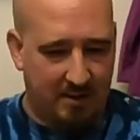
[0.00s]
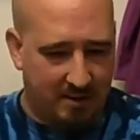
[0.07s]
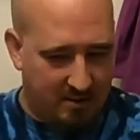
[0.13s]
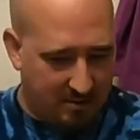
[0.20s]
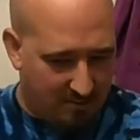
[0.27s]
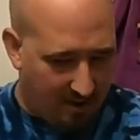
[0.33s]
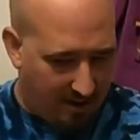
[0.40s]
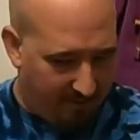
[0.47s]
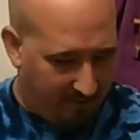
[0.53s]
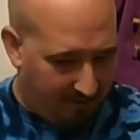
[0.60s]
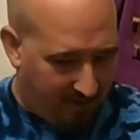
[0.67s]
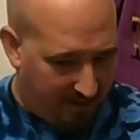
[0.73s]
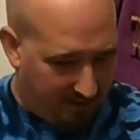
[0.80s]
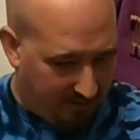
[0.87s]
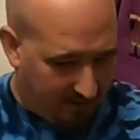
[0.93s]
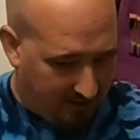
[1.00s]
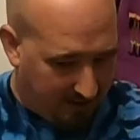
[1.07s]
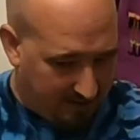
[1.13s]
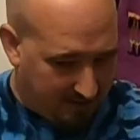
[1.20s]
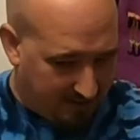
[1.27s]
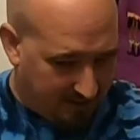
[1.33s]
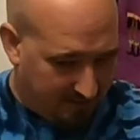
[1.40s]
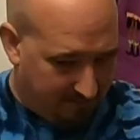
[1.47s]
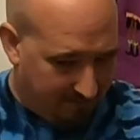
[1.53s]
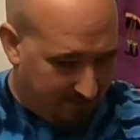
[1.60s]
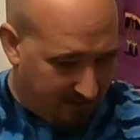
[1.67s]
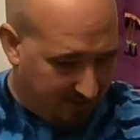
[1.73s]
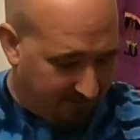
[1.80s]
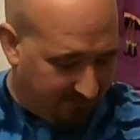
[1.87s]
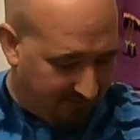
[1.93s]
to describe it right now. Like I said,
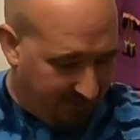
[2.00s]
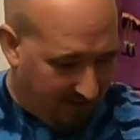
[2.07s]
I've